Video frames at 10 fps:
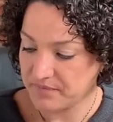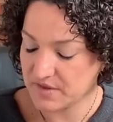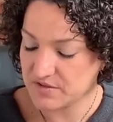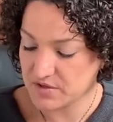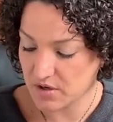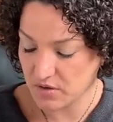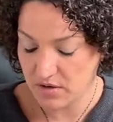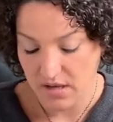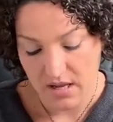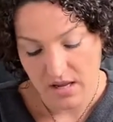So
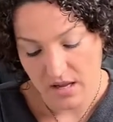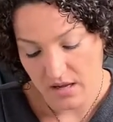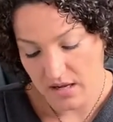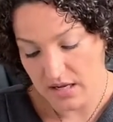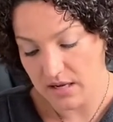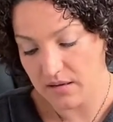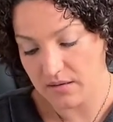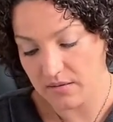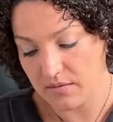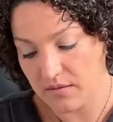
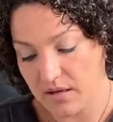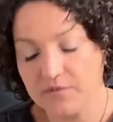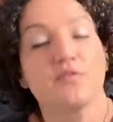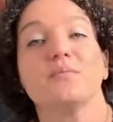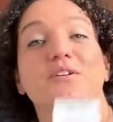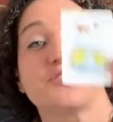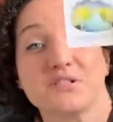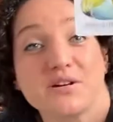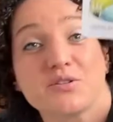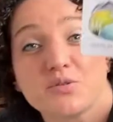unfamiliar
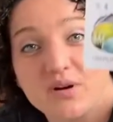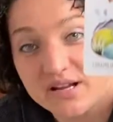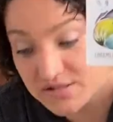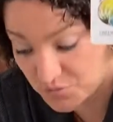territory is